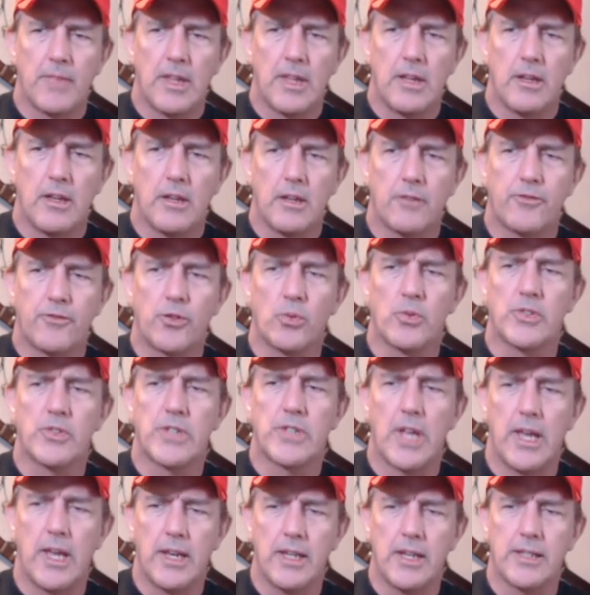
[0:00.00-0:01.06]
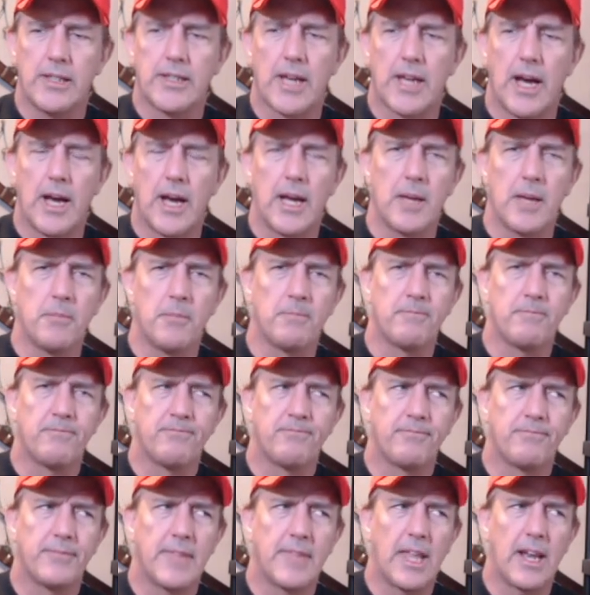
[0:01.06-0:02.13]
if there was any time
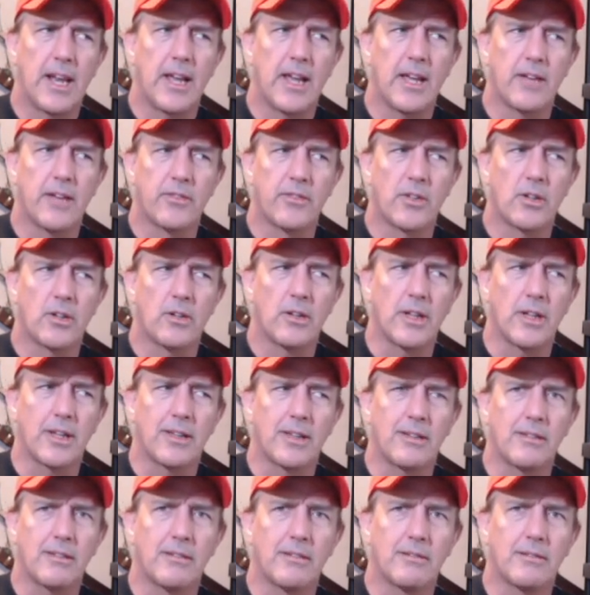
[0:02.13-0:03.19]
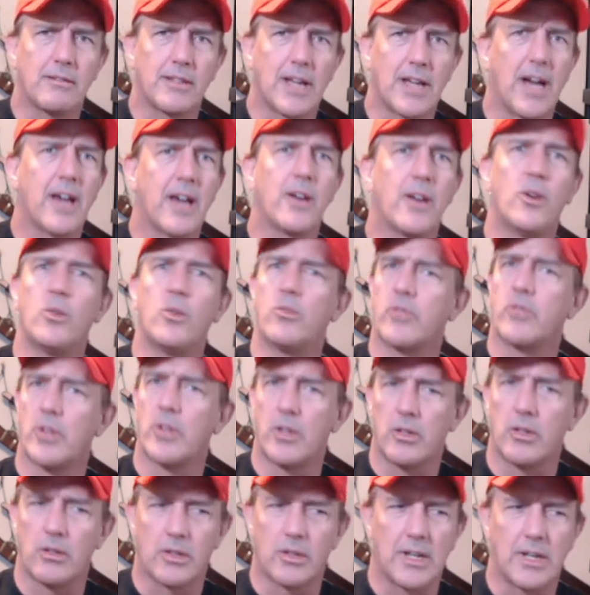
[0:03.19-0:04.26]
that I ever got
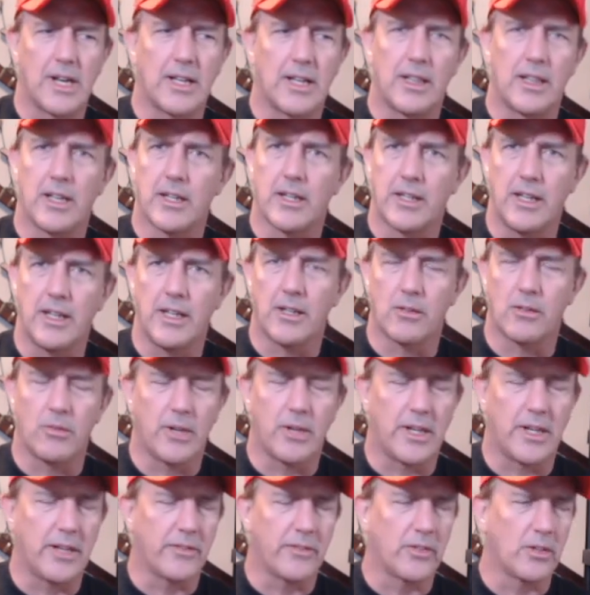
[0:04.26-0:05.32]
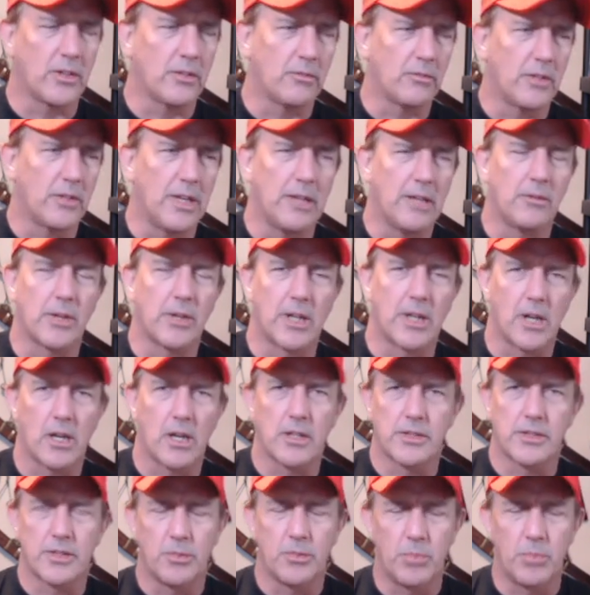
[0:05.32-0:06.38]
over or got lucky or whatever in
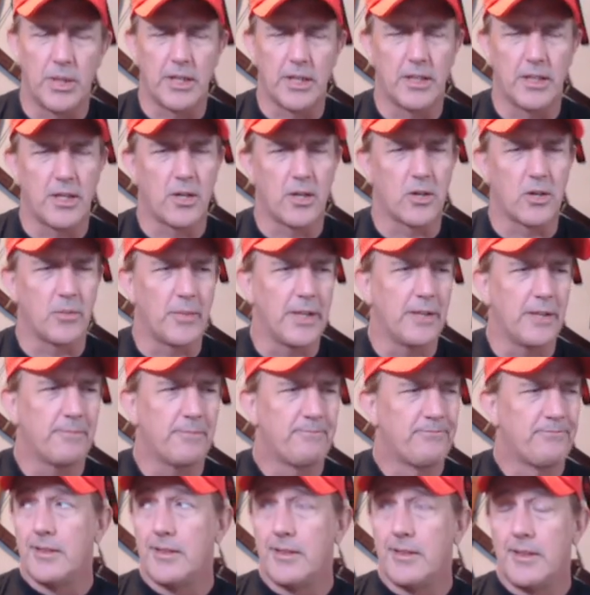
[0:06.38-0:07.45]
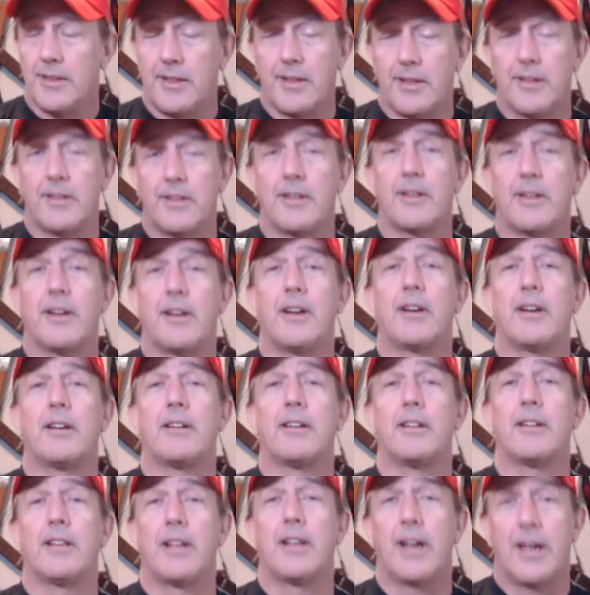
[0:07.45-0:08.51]
regards to being in the army. There are
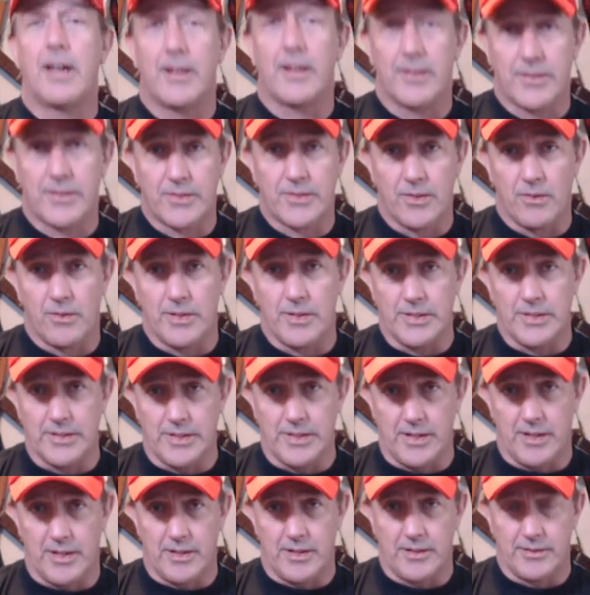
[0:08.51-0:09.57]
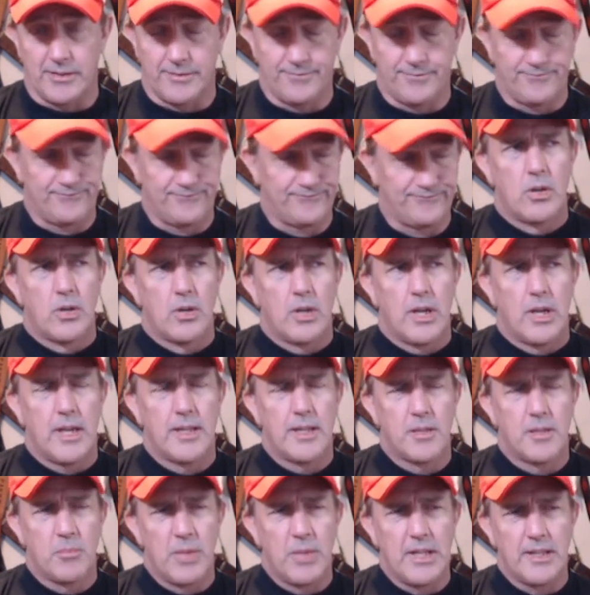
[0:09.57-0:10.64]
a lot of stories there. In
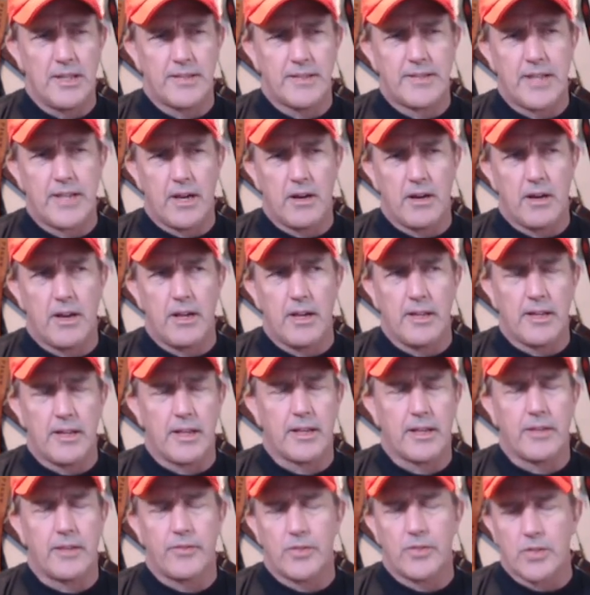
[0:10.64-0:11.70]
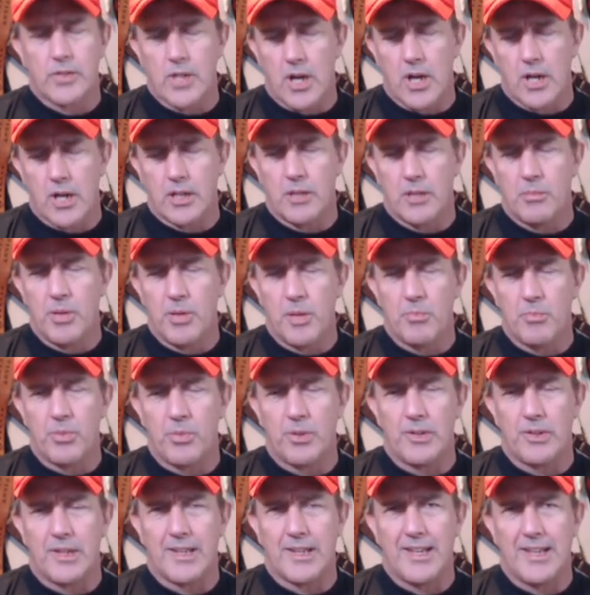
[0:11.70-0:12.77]
the military, if you're talking to
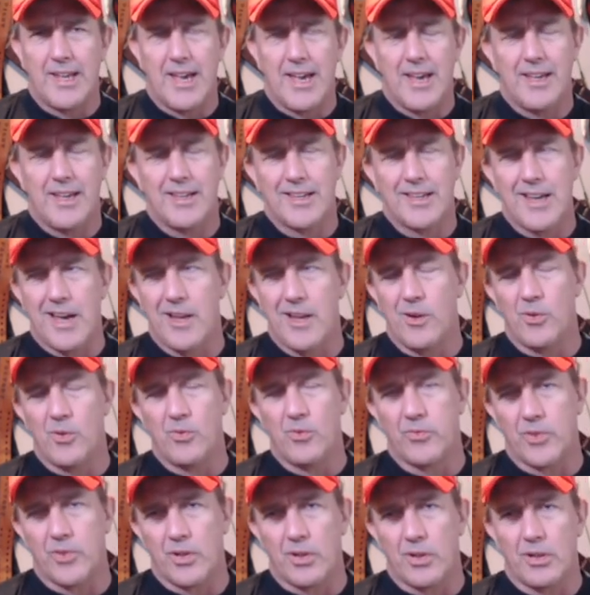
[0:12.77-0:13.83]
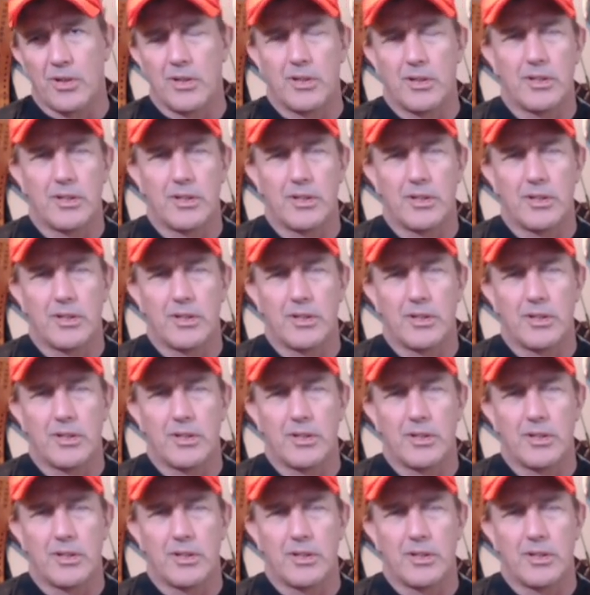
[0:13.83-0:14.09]
people and yeah, he got over,